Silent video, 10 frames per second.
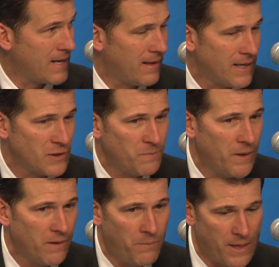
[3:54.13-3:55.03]
That's
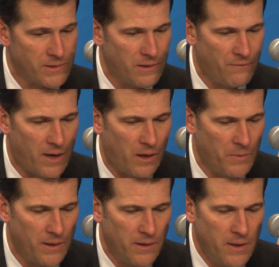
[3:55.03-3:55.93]
been the best
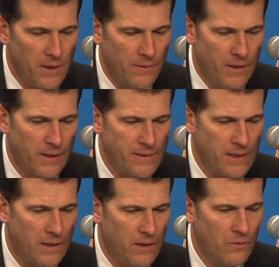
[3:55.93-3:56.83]
environment that
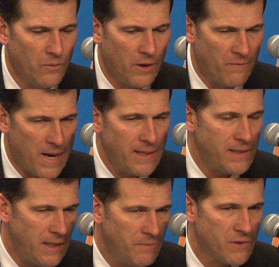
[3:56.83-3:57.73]
one of my
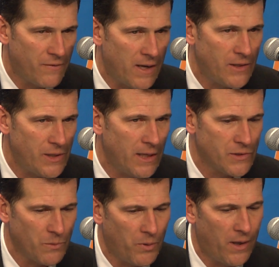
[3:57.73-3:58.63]
teams have had a
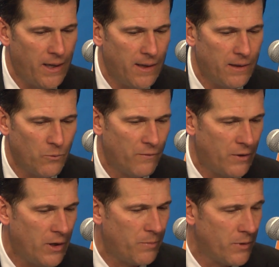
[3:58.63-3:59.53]
chance to play in, and we're
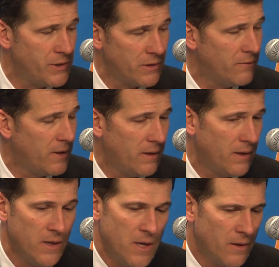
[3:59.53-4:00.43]
very appreciative.